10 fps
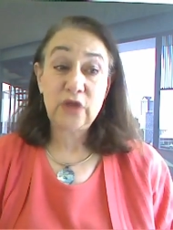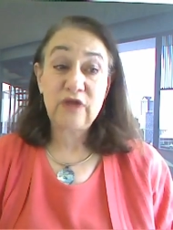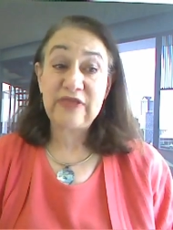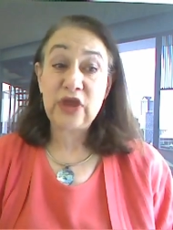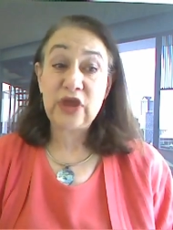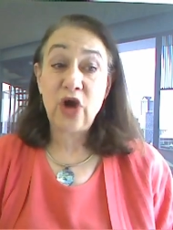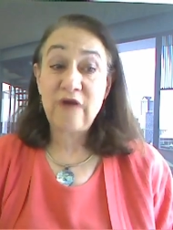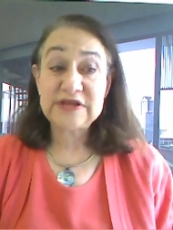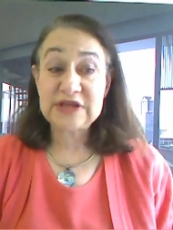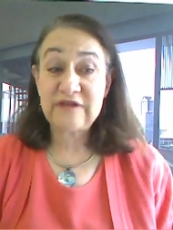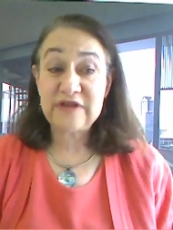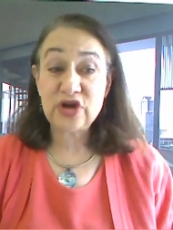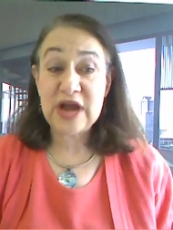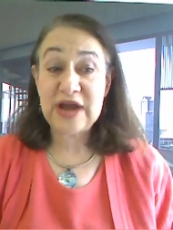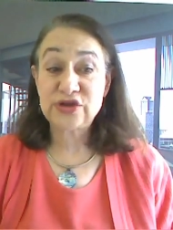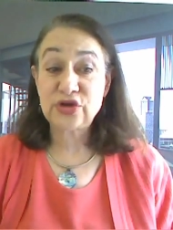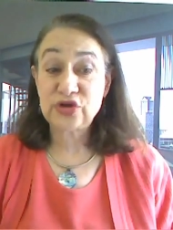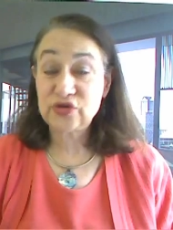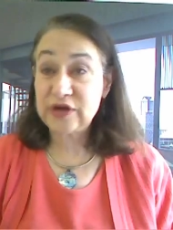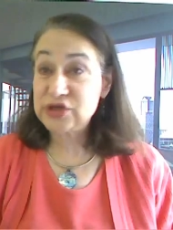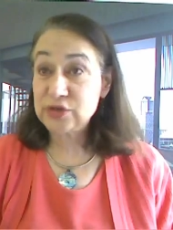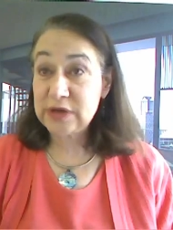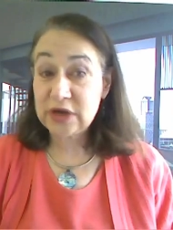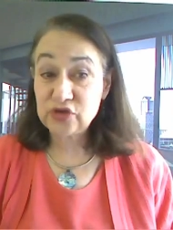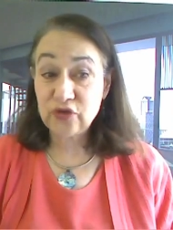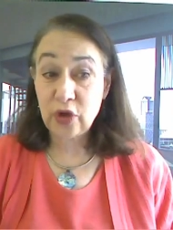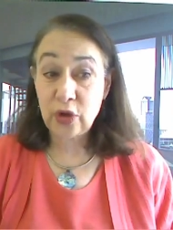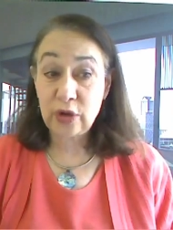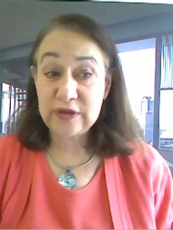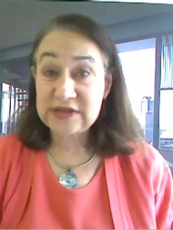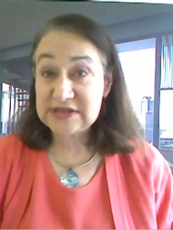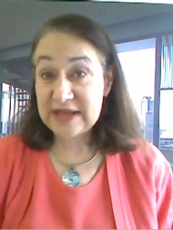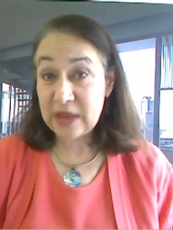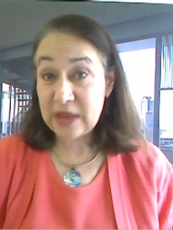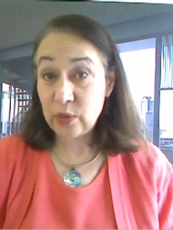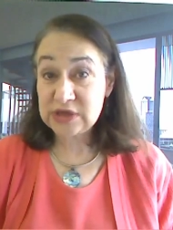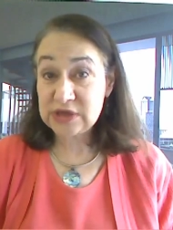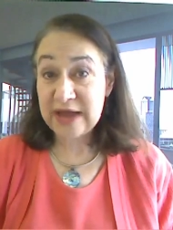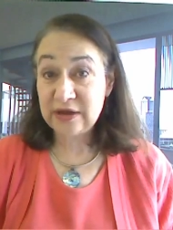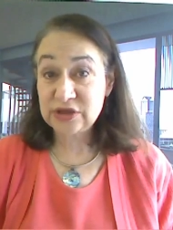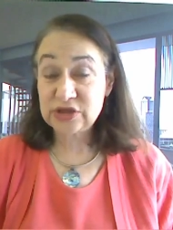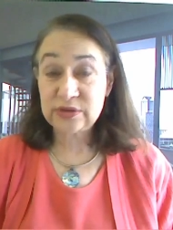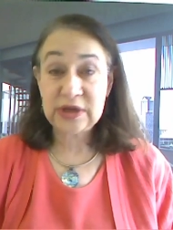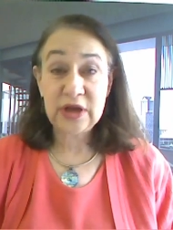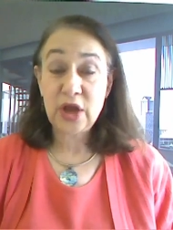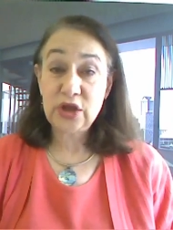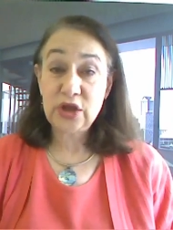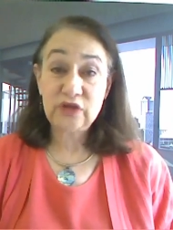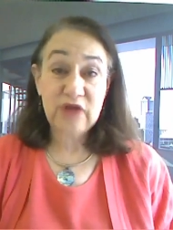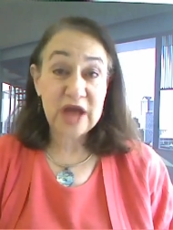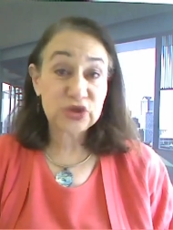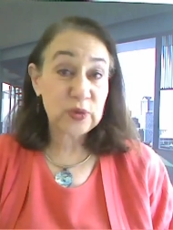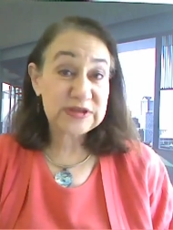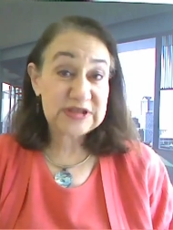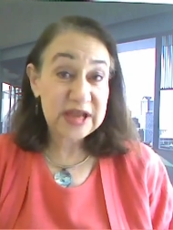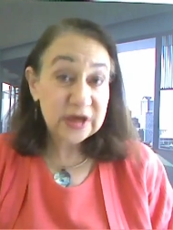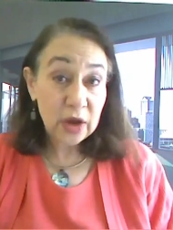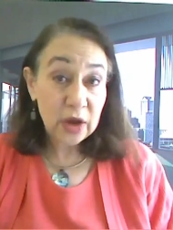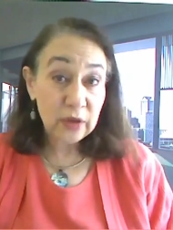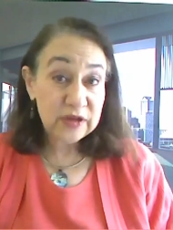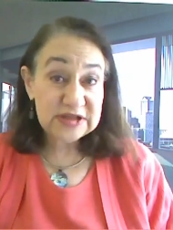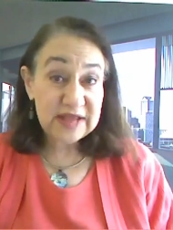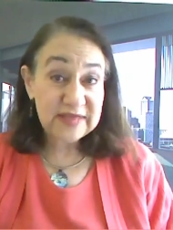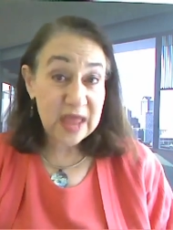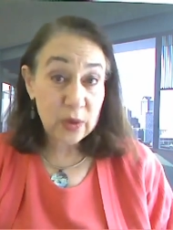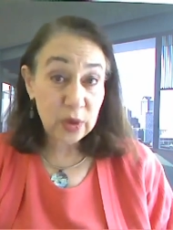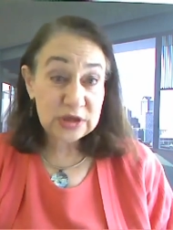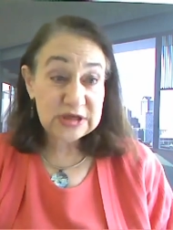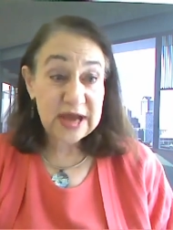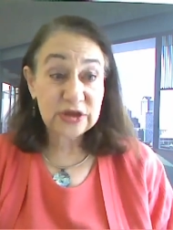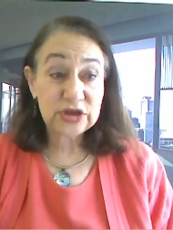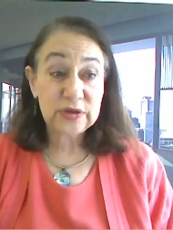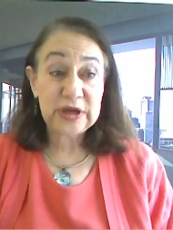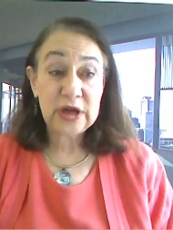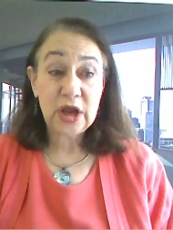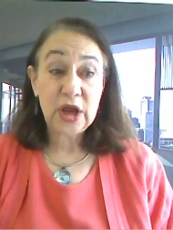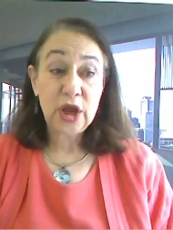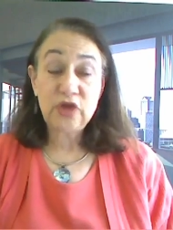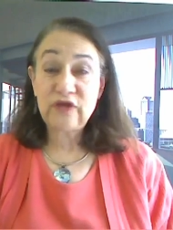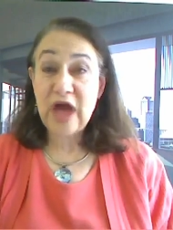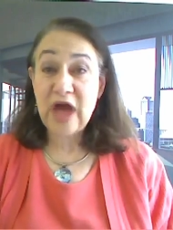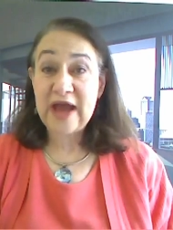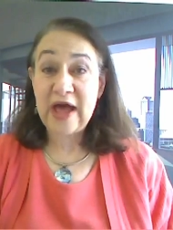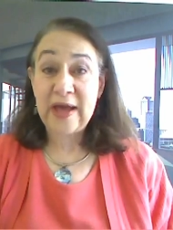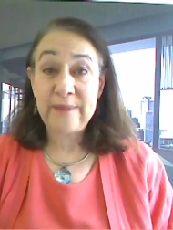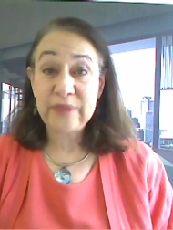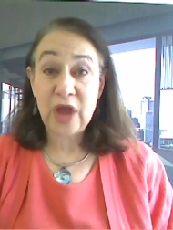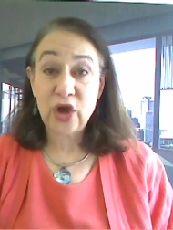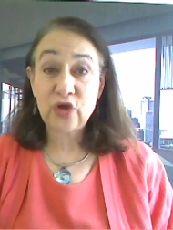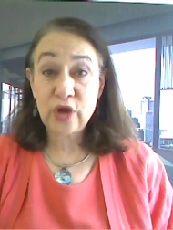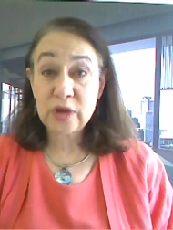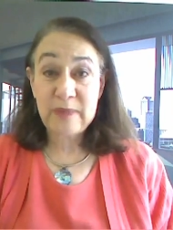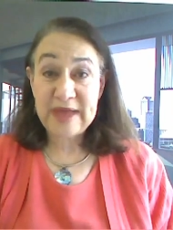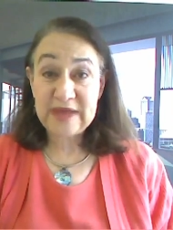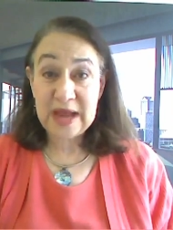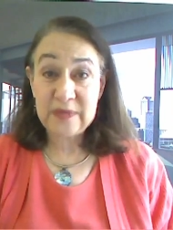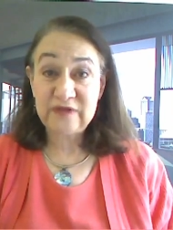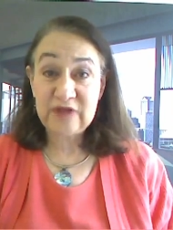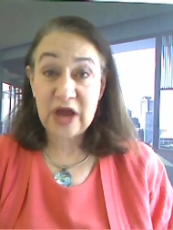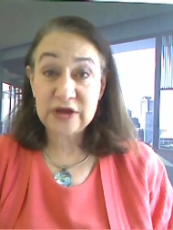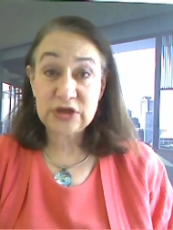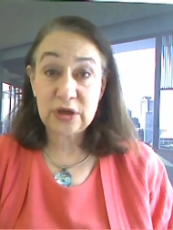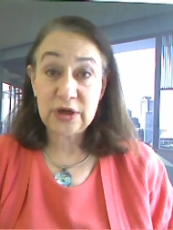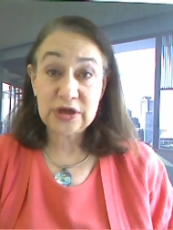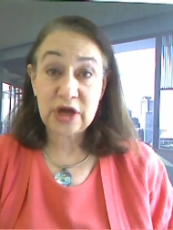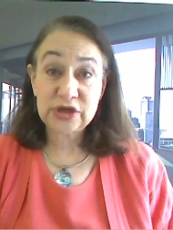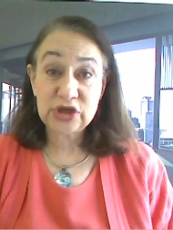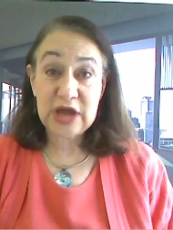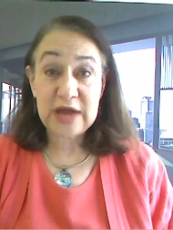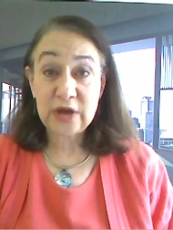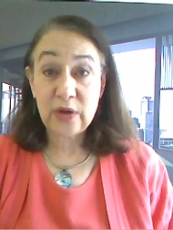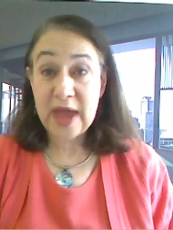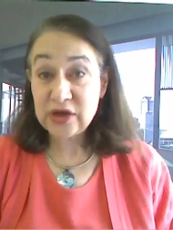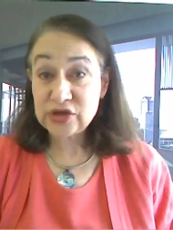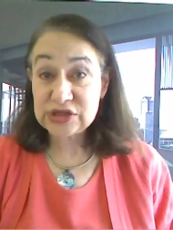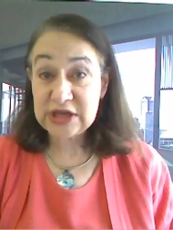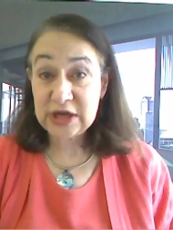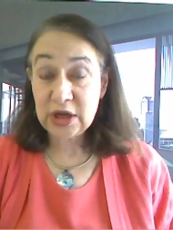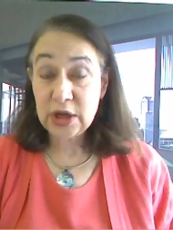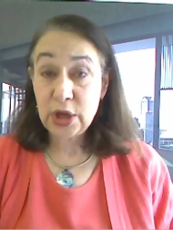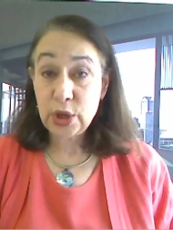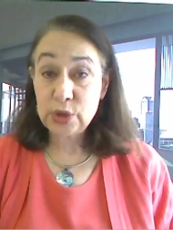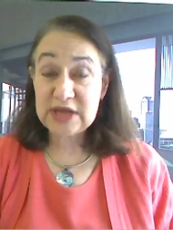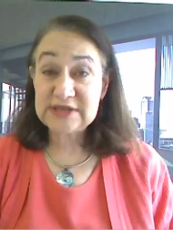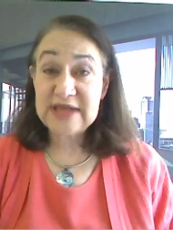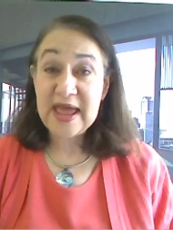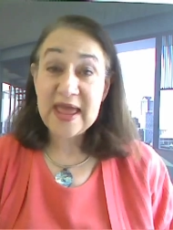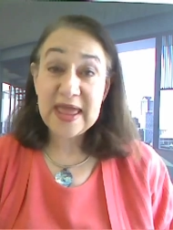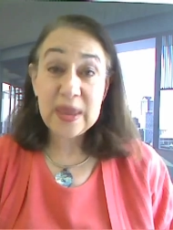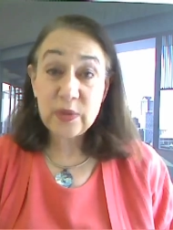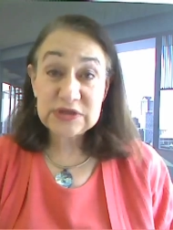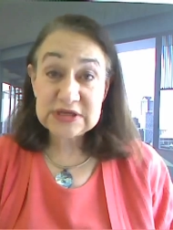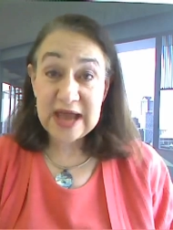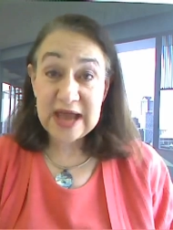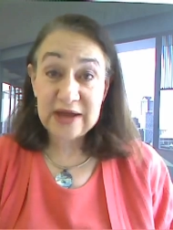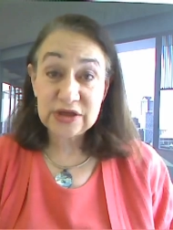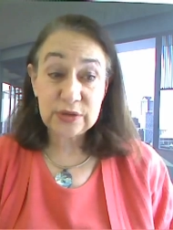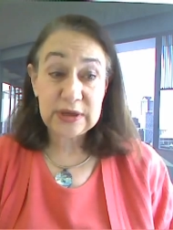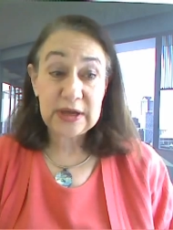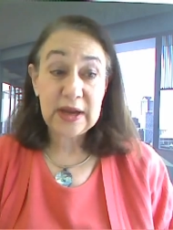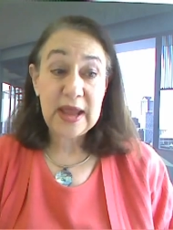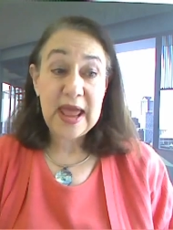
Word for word: You've got the Office of International Treasury Control that said they were entitled to it. You've got Swissindo that said they were entitled to it. You've got um, a crook by the name of Dr. Dr. Hendo Henderson who says he was entitled to it.